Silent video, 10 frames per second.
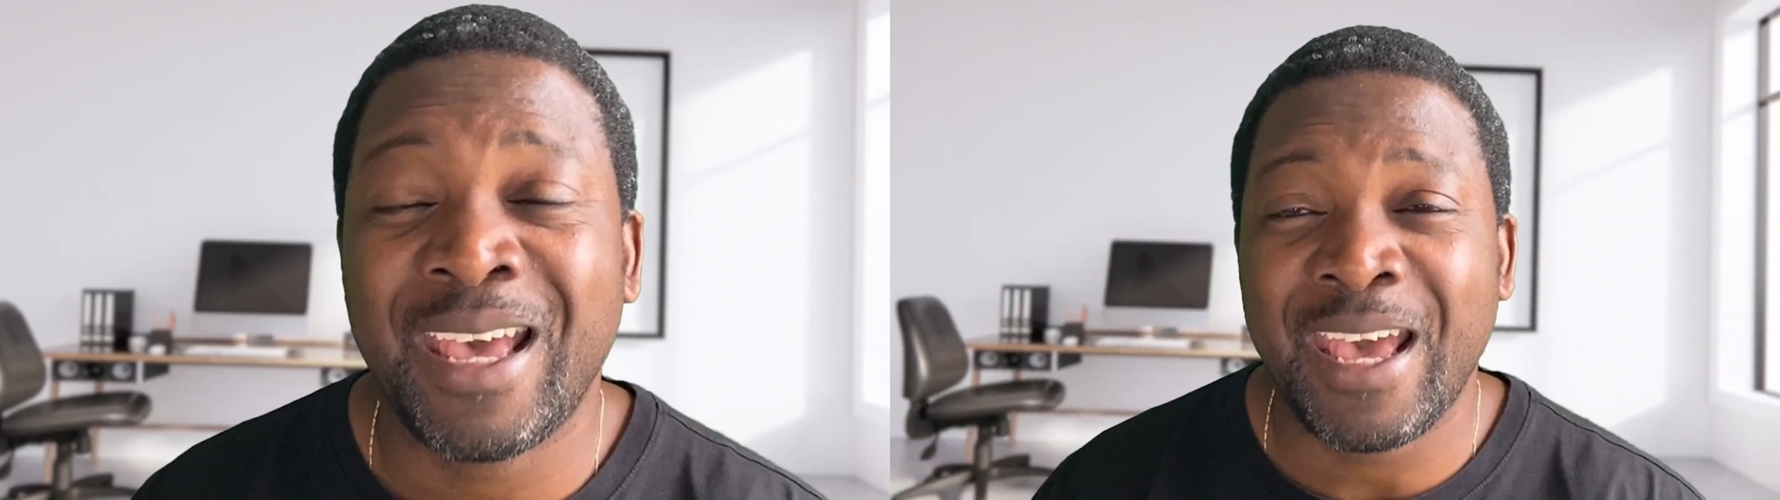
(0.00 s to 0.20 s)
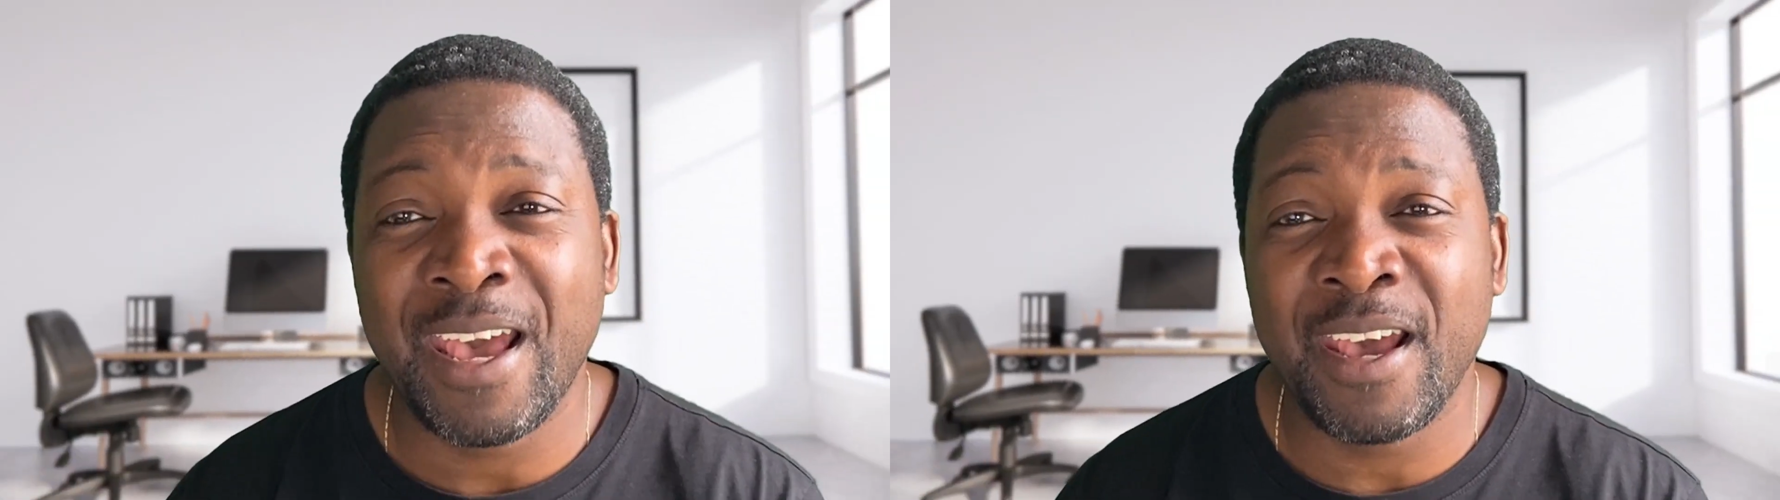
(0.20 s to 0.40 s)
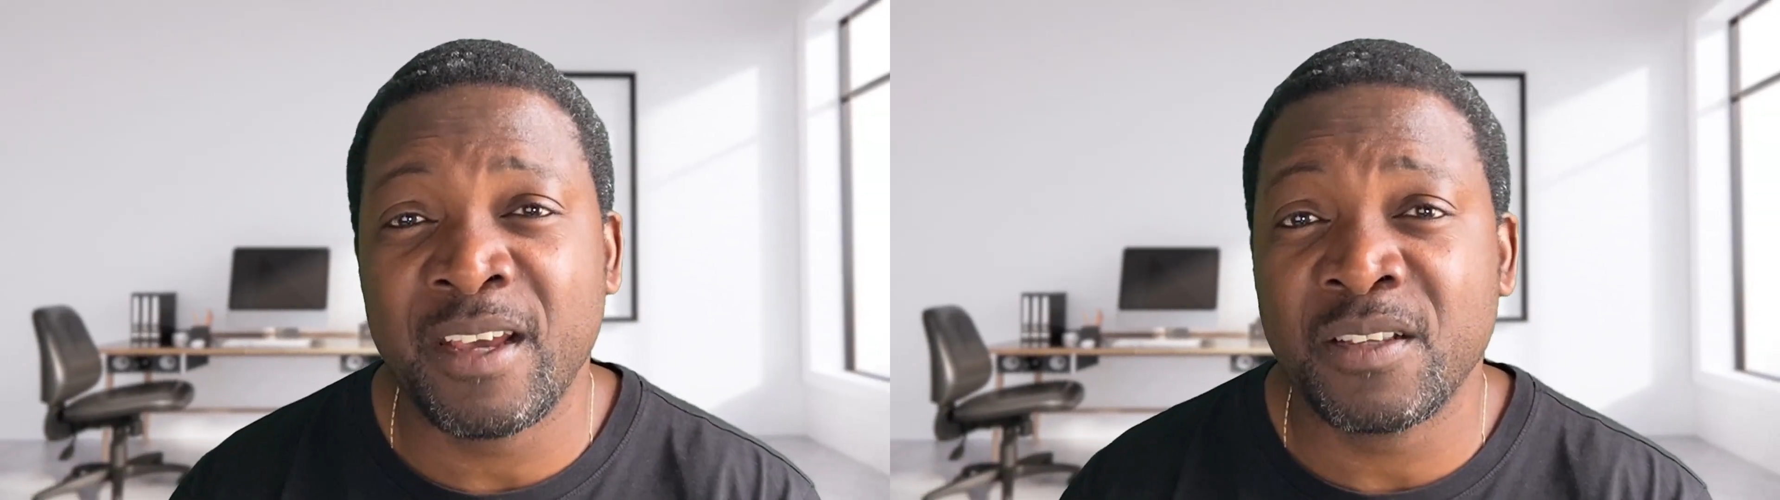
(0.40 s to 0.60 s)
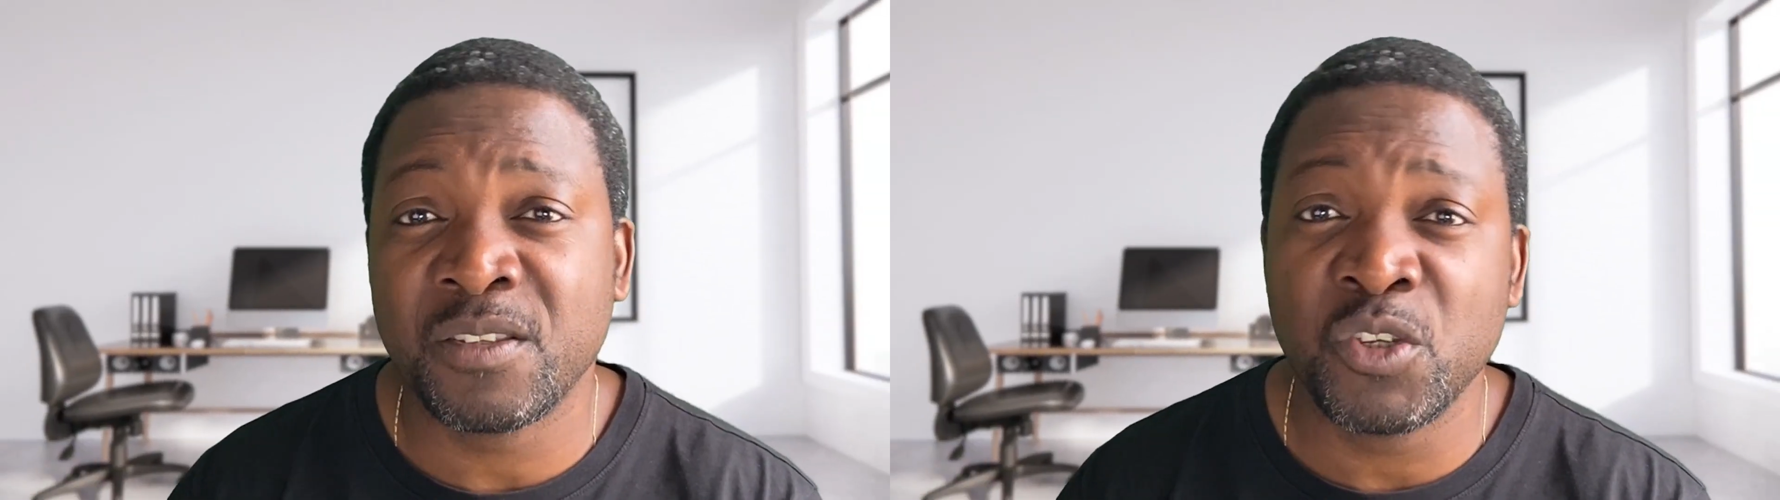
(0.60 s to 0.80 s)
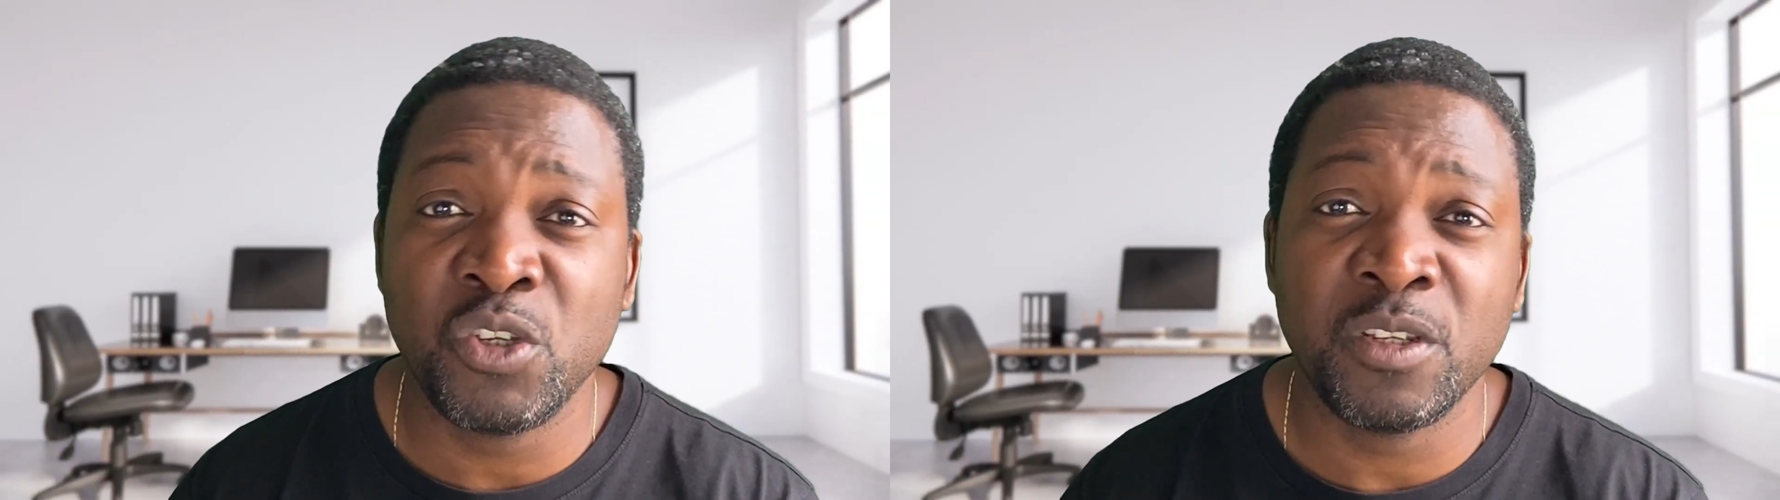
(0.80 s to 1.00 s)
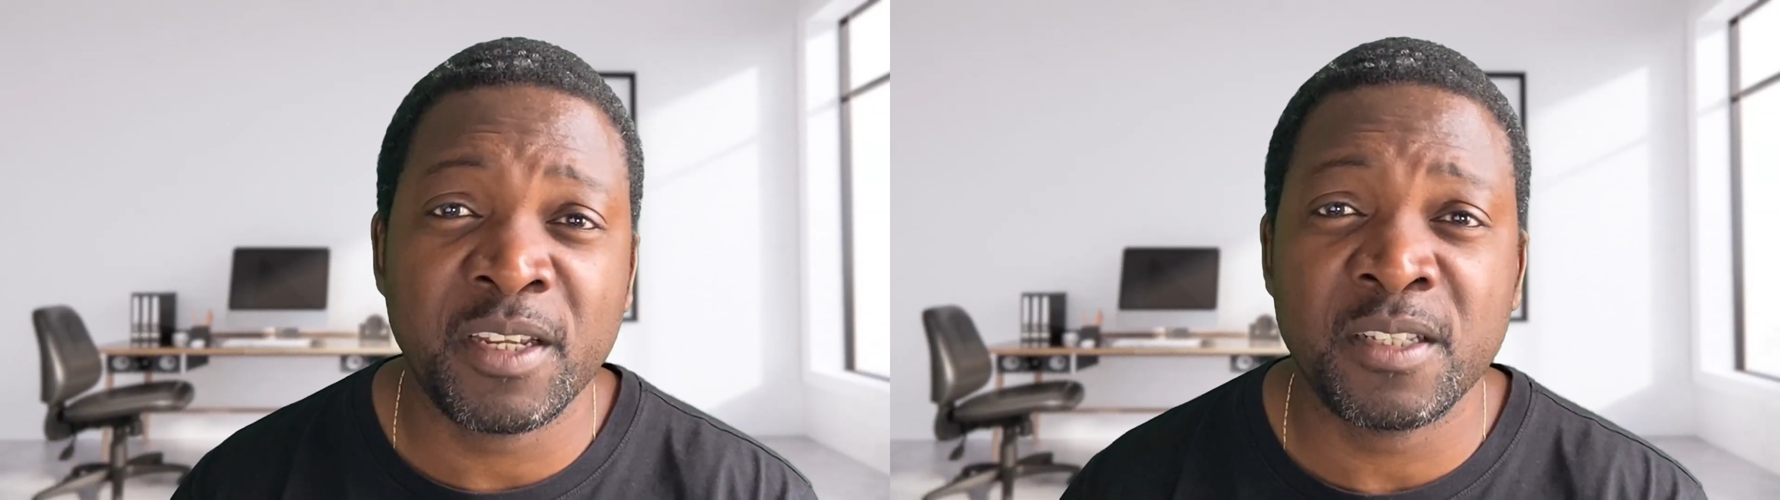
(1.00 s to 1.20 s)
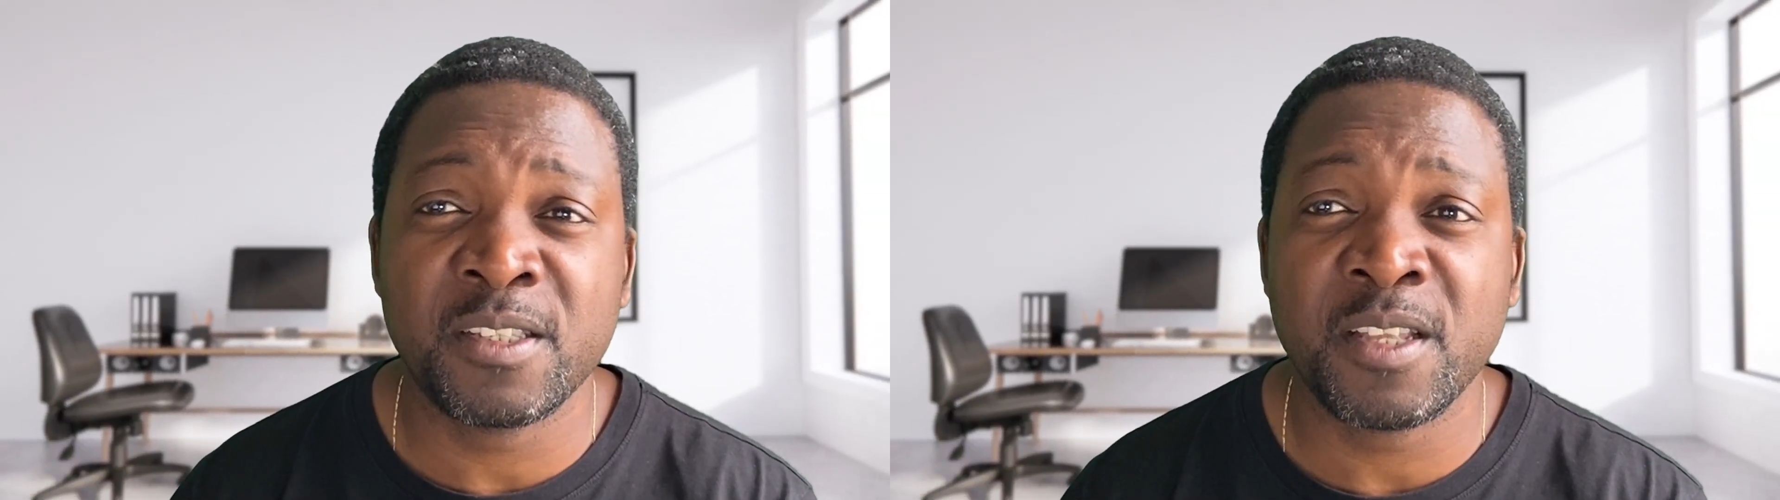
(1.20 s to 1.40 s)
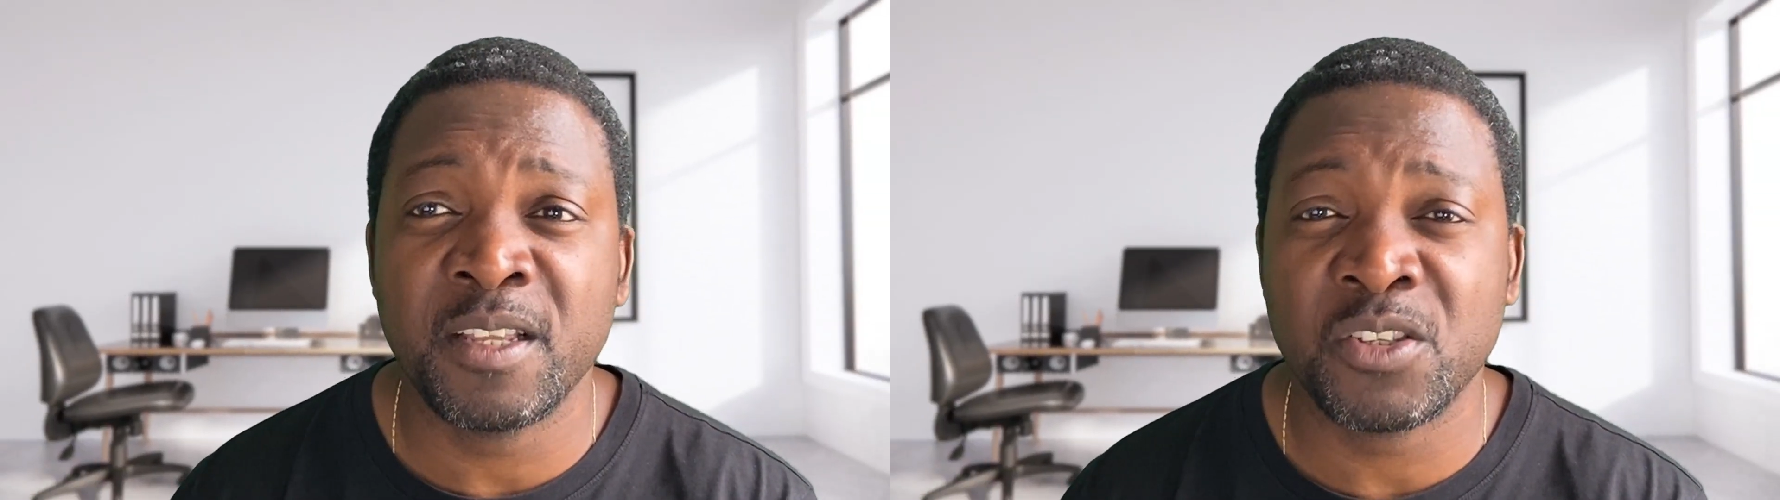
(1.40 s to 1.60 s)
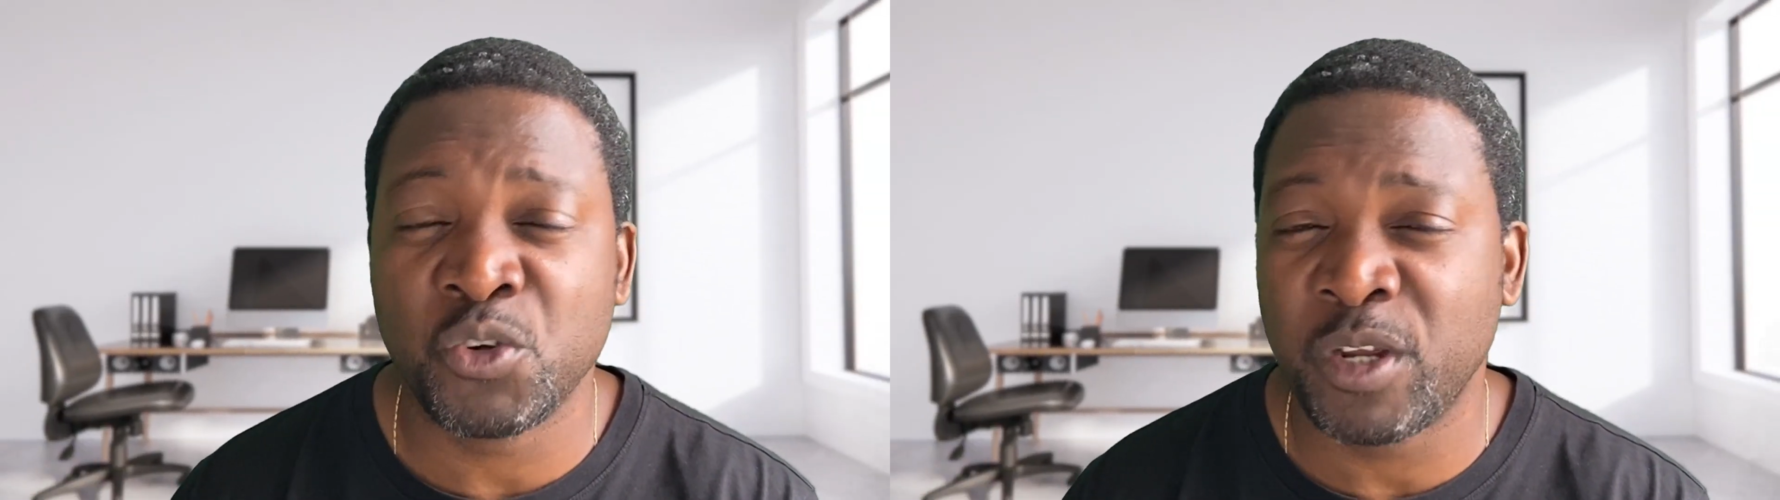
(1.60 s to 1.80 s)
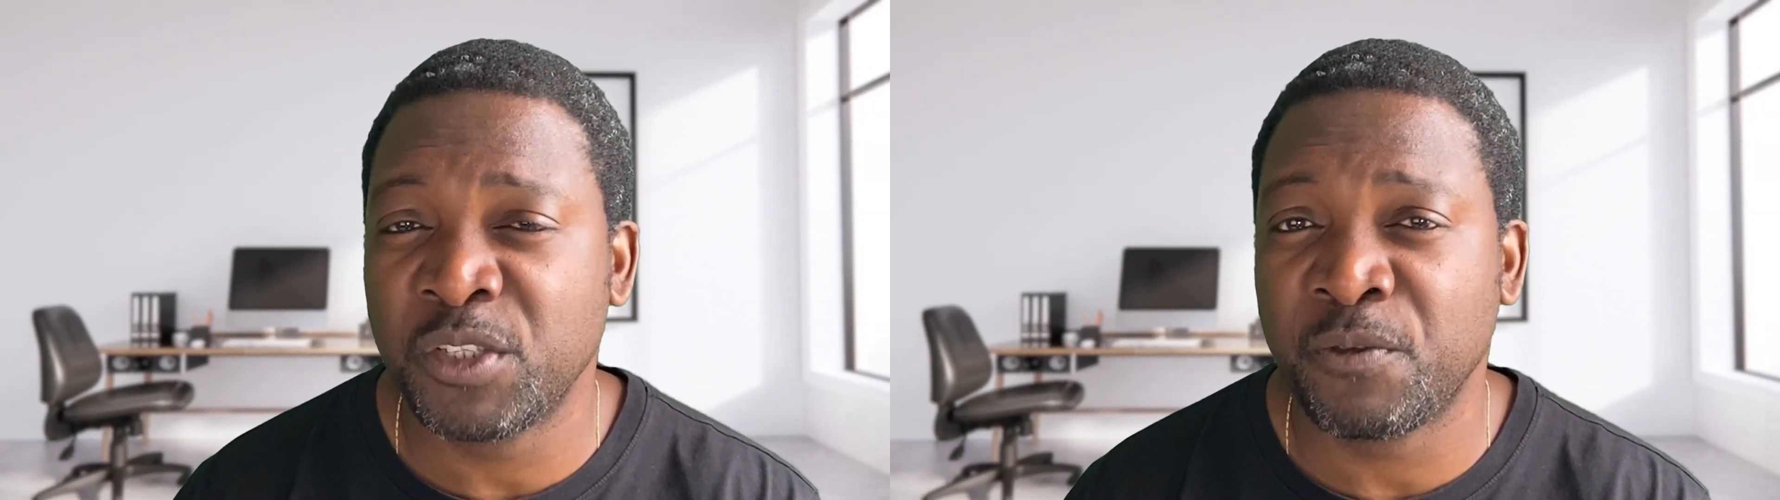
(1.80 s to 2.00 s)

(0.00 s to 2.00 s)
As the United States tries